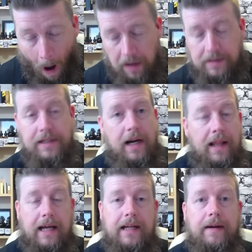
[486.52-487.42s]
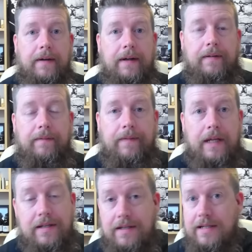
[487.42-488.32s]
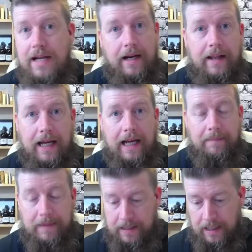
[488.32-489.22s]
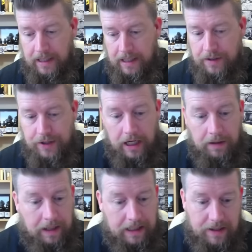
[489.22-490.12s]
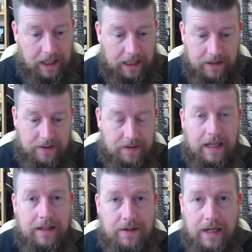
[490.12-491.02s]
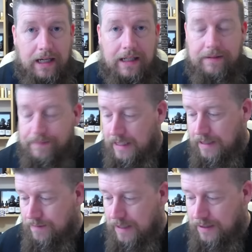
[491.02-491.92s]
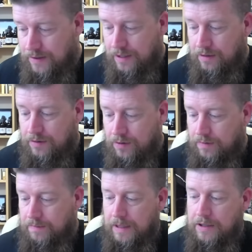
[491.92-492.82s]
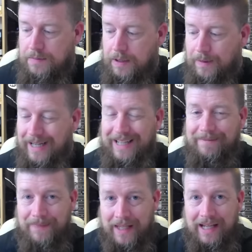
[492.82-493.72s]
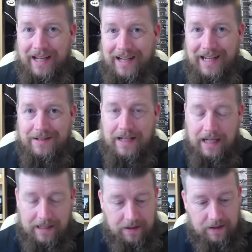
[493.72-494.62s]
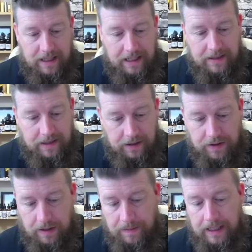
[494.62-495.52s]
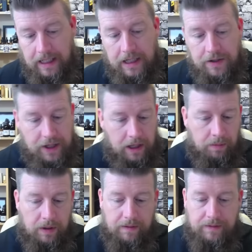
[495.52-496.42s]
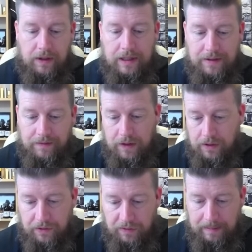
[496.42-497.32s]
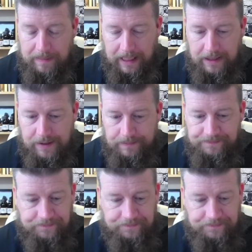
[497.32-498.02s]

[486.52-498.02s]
there's none of that going on. There's none of that happening. So it's stunning. It still sort of blows me away. Let's get into the tasting there, shall we? So what I've got is I've got 3 mix.